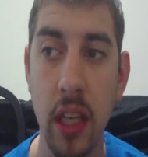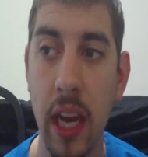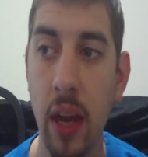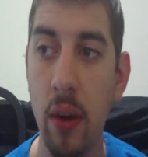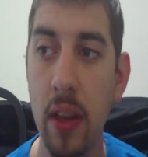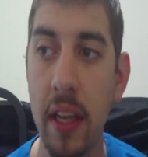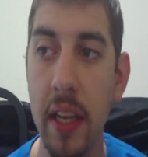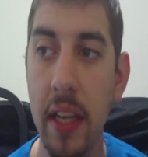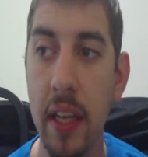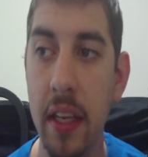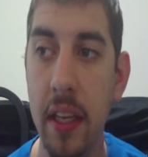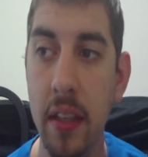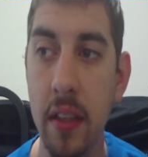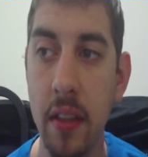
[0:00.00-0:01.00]

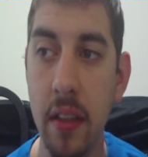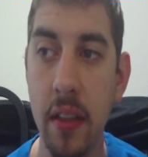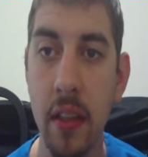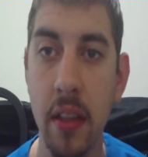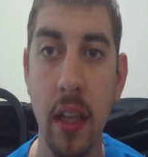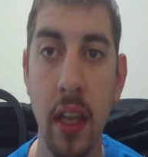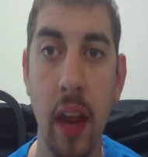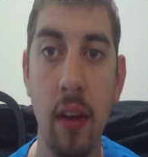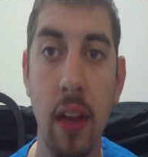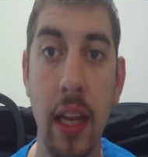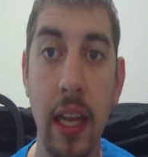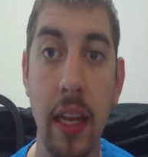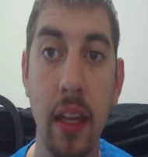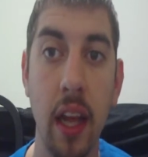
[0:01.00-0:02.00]
Caroline, I
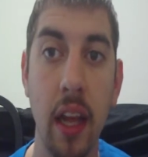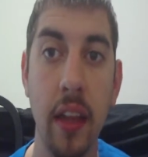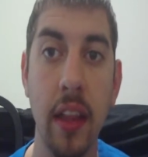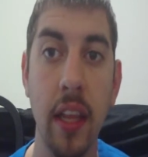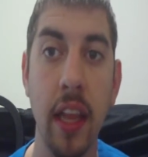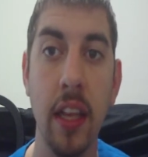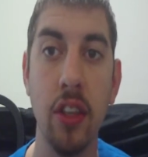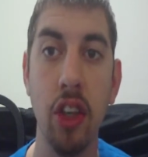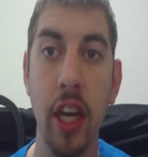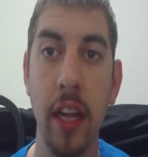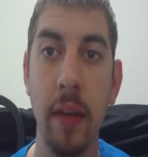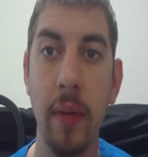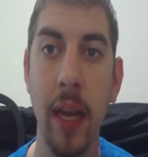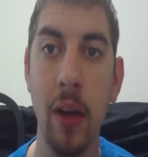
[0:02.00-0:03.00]
think that's her name.